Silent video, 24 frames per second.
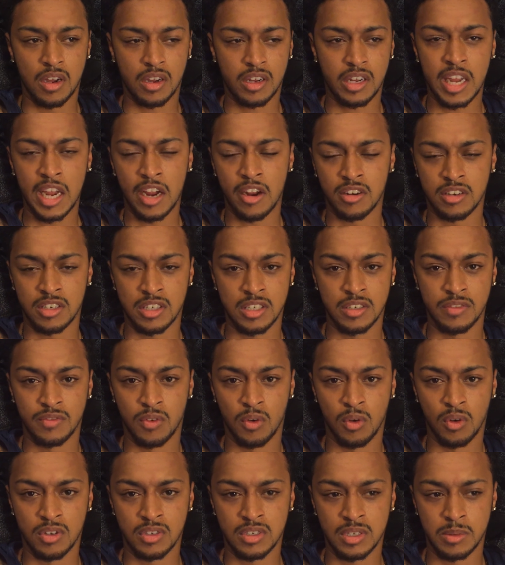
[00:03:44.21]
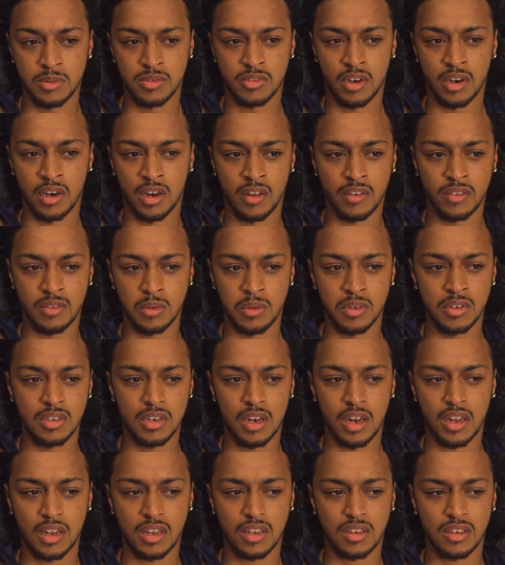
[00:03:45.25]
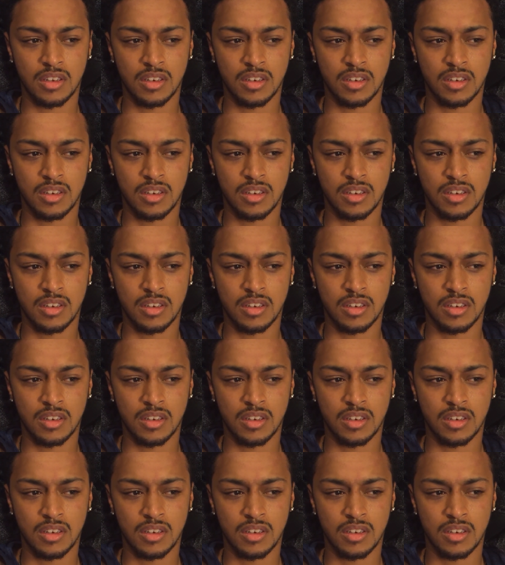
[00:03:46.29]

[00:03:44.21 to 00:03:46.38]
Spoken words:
guaranteed to fall asleep straight afterwards. Like,